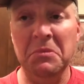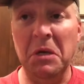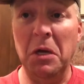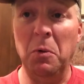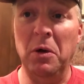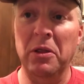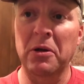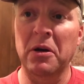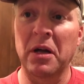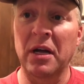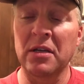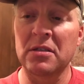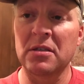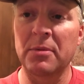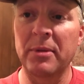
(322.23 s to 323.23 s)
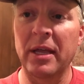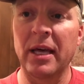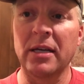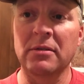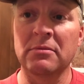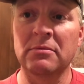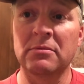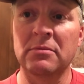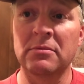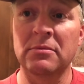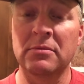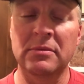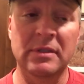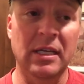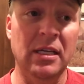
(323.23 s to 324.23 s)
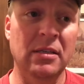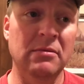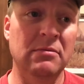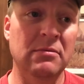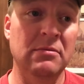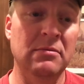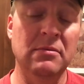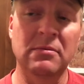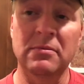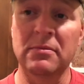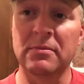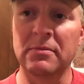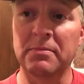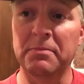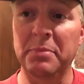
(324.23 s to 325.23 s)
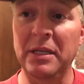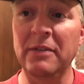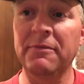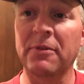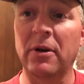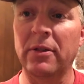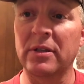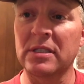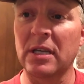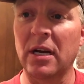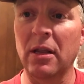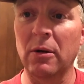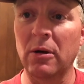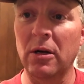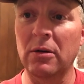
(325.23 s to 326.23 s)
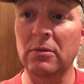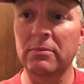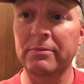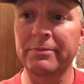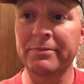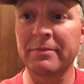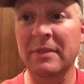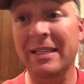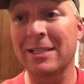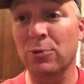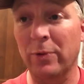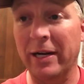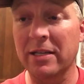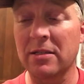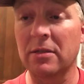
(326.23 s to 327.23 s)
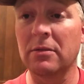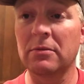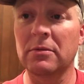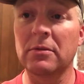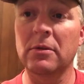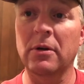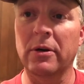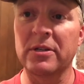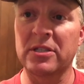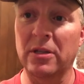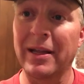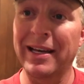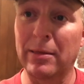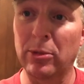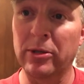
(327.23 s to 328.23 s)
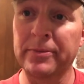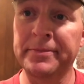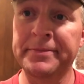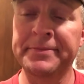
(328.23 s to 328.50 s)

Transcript: and whether or not some of that dead beef on the side of the road is rancid or still edible.